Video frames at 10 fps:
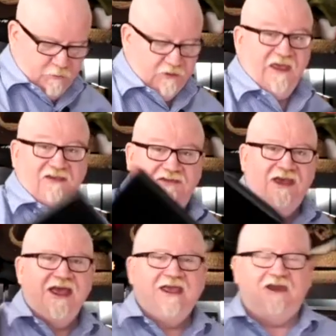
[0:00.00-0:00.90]
with this.
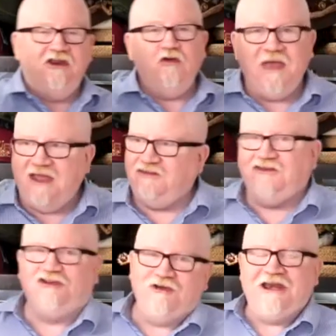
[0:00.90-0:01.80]
Can you imagine
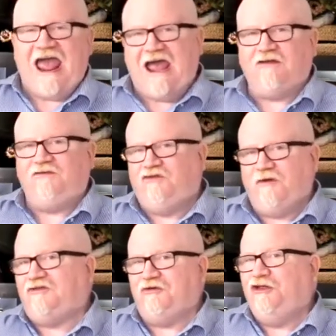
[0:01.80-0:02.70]
doing Active
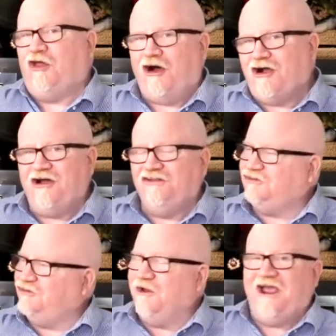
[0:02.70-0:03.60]
Directory logons
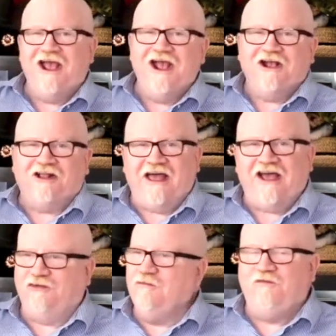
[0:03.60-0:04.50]
to a
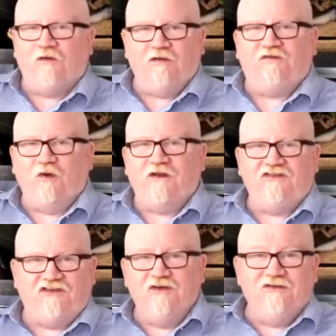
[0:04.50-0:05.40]
classroom full of 40
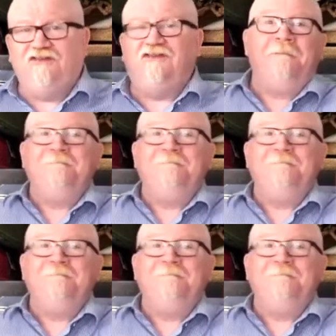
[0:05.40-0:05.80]
students